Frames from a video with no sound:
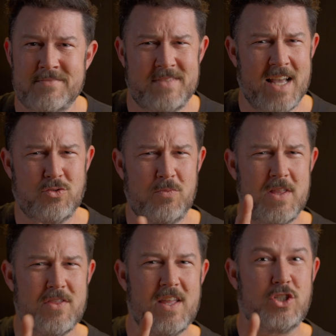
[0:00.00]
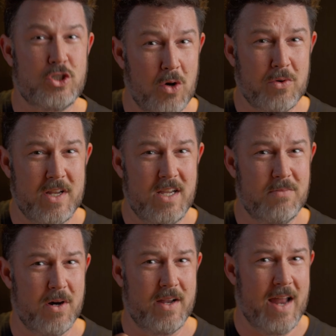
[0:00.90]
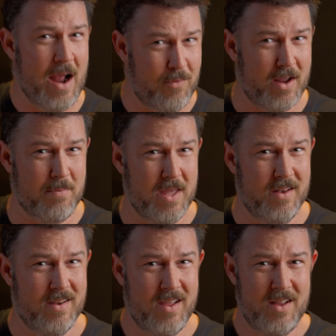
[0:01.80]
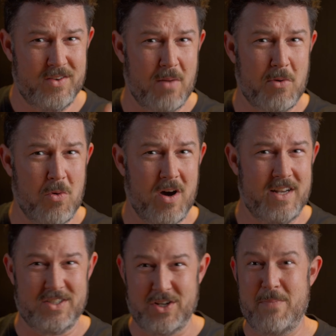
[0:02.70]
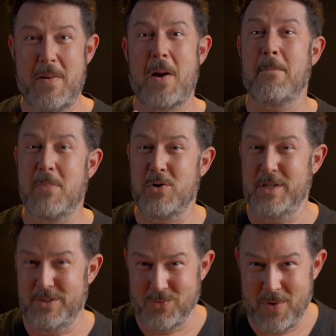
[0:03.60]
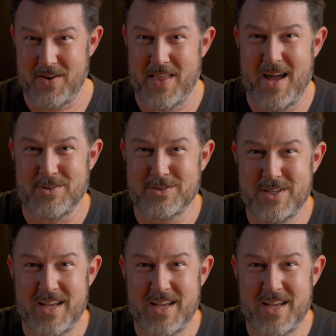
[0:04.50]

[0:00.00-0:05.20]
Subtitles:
Next would be the things you don't need, but I recommend. Number one is a good pair of booties to wear in the house.